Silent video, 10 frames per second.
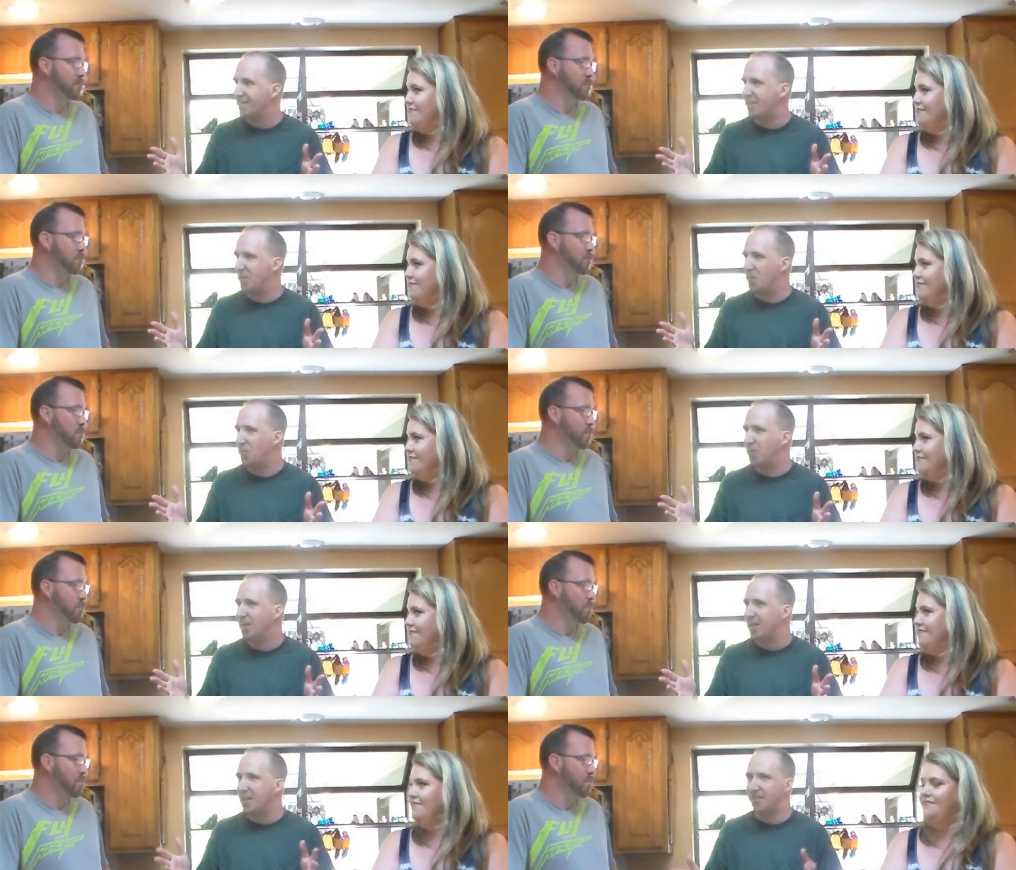Speaker 1: So
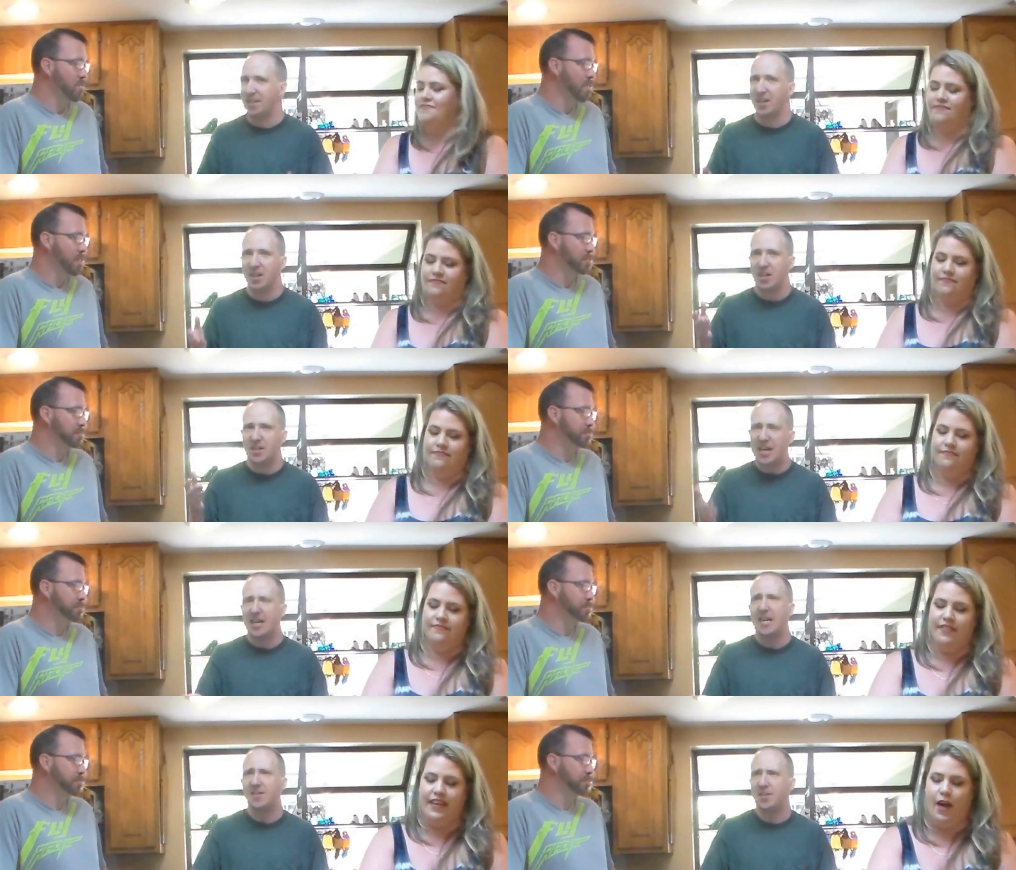it's like,
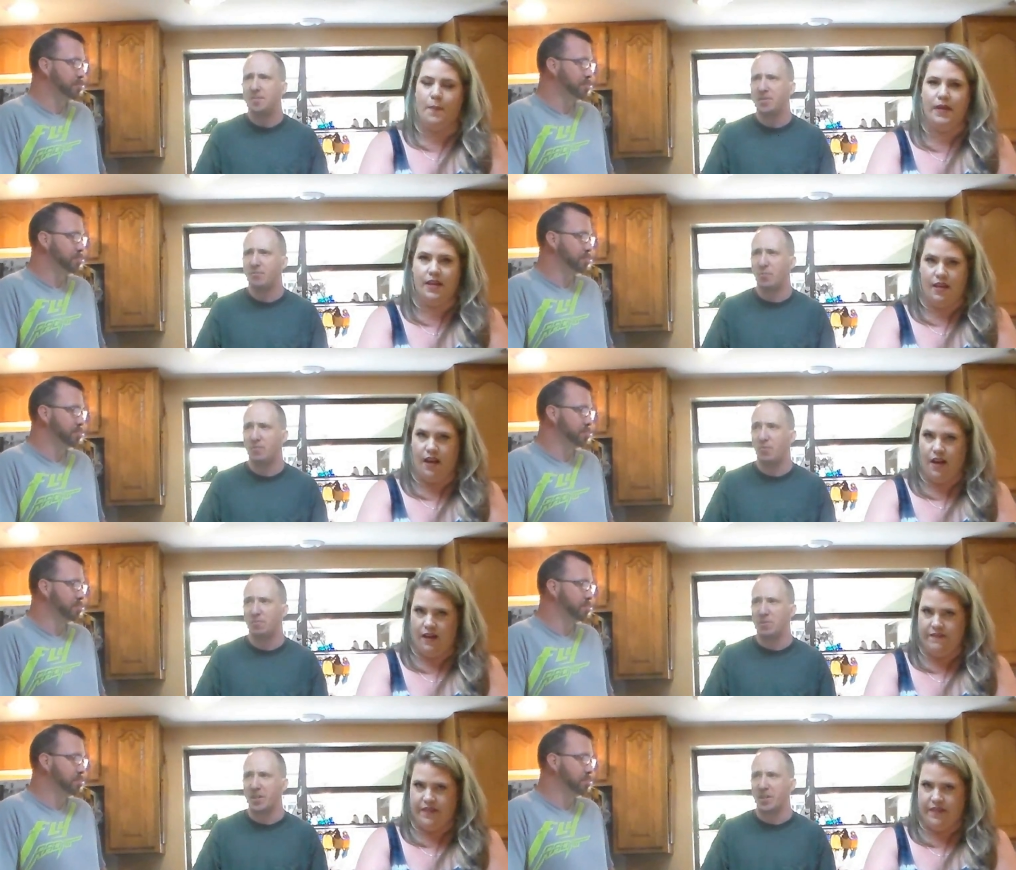yeah, A and W was, was